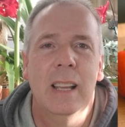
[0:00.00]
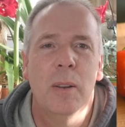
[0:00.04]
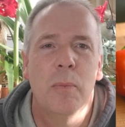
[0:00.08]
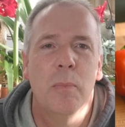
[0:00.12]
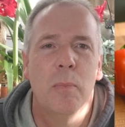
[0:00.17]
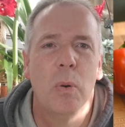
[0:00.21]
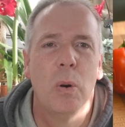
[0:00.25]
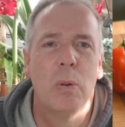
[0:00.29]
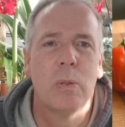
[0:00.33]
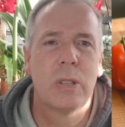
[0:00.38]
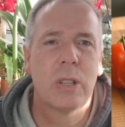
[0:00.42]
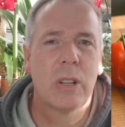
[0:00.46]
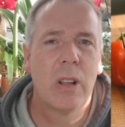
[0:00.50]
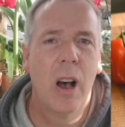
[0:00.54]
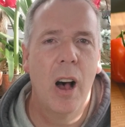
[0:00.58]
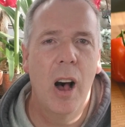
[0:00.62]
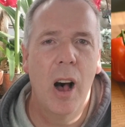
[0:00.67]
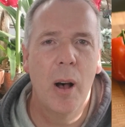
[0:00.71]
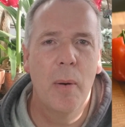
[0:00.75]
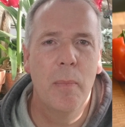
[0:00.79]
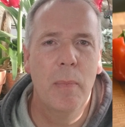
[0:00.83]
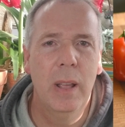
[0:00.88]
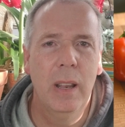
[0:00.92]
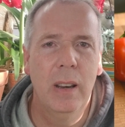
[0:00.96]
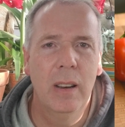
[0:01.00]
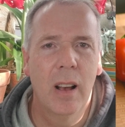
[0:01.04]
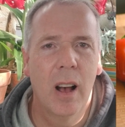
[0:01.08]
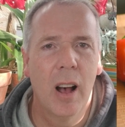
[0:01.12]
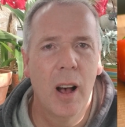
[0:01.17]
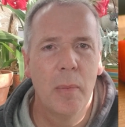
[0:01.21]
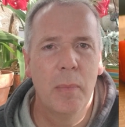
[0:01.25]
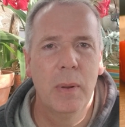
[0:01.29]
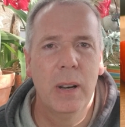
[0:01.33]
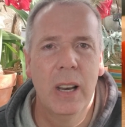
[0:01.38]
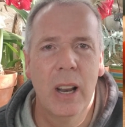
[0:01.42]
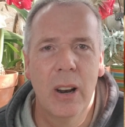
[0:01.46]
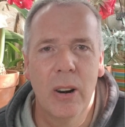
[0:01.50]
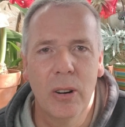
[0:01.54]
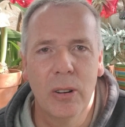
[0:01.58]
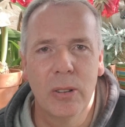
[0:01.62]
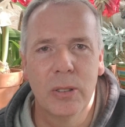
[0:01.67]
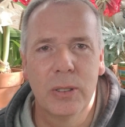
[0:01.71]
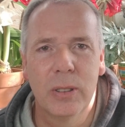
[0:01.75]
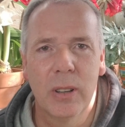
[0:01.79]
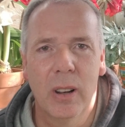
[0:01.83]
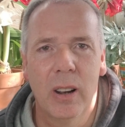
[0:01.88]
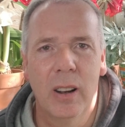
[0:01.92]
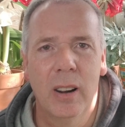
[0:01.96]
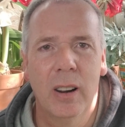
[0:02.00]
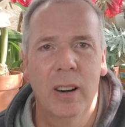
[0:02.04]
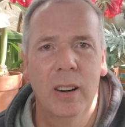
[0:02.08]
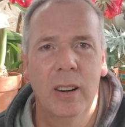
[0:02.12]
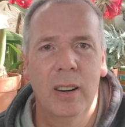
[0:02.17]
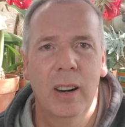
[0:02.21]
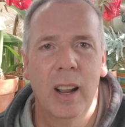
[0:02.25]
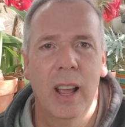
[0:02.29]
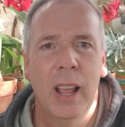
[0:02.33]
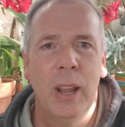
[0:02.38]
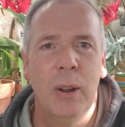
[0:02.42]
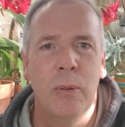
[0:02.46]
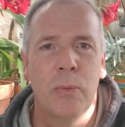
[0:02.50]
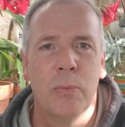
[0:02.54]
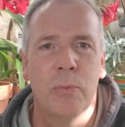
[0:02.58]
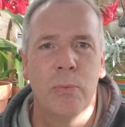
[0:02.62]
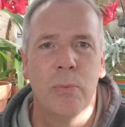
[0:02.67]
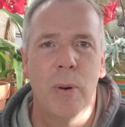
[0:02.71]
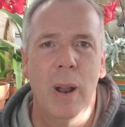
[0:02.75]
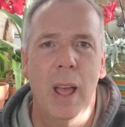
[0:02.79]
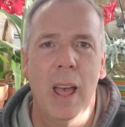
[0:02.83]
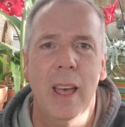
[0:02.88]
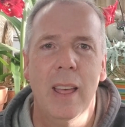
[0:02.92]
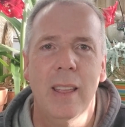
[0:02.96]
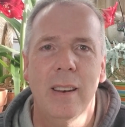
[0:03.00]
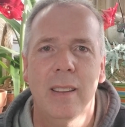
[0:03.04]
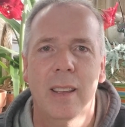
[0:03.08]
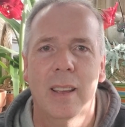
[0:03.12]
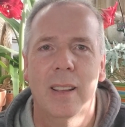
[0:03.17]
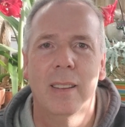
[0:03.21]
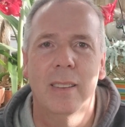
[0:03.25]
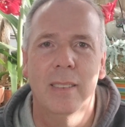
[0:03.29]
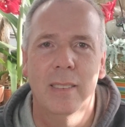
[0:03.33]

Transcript: Most common habaneros are a red